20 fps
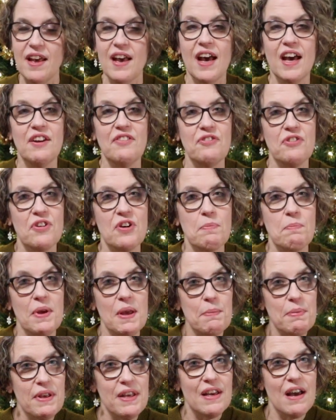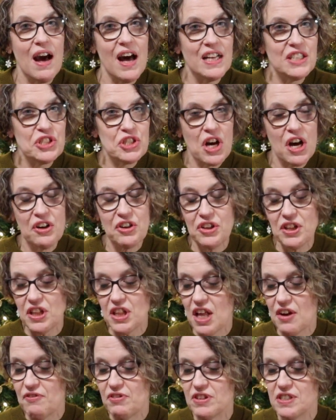And for maybe hot chocolate
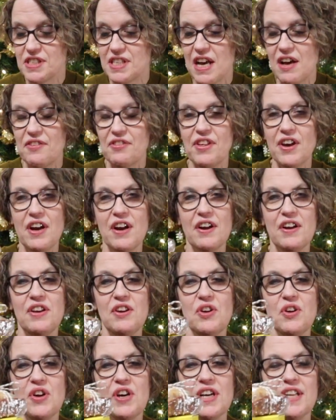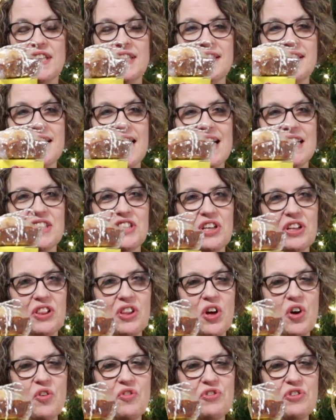lovers out there, you can attach a
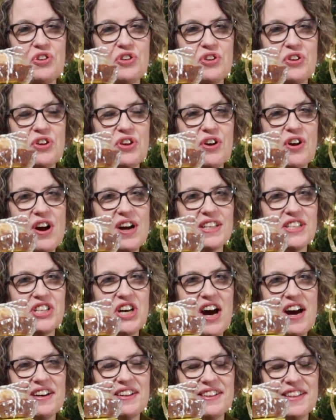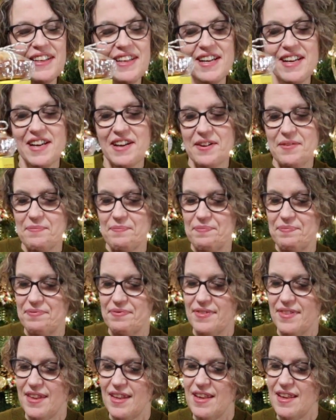loaf to your hot chocolate.
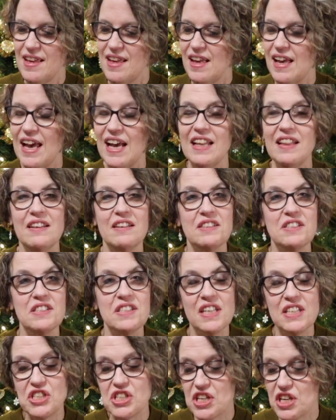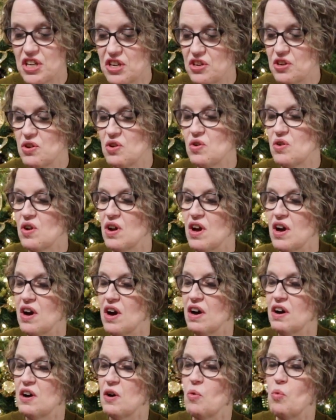And there's such cute
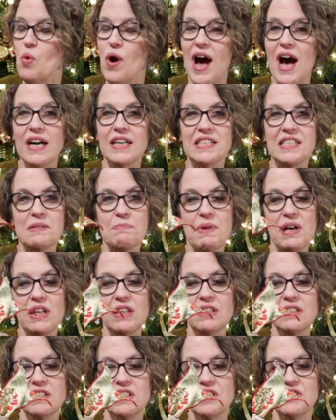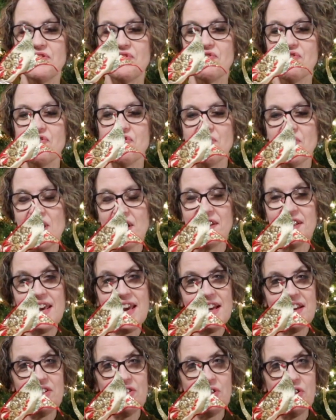wax melts.
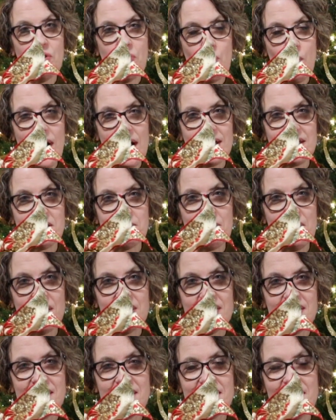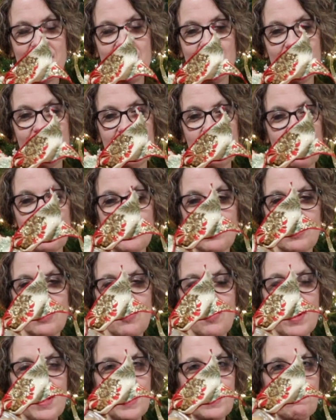candle wax melts, and then you can go
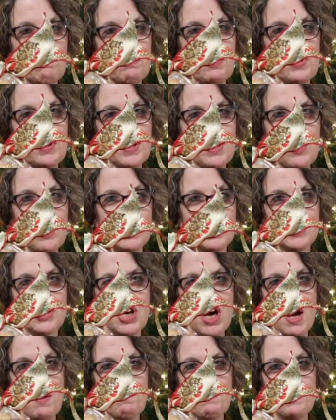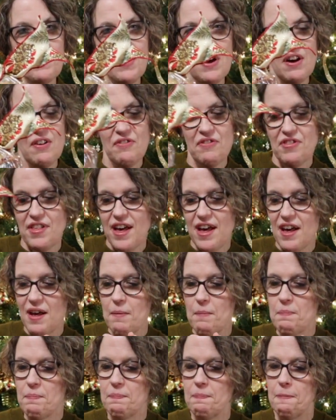ahead and put it on top of
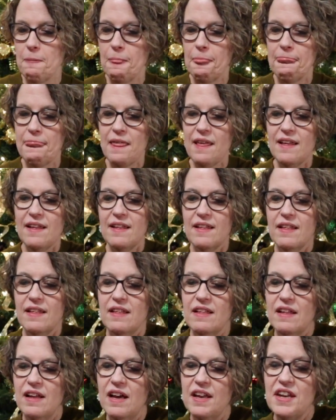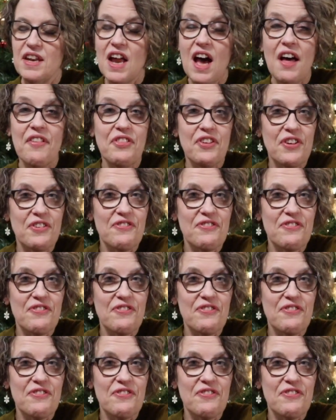them. Another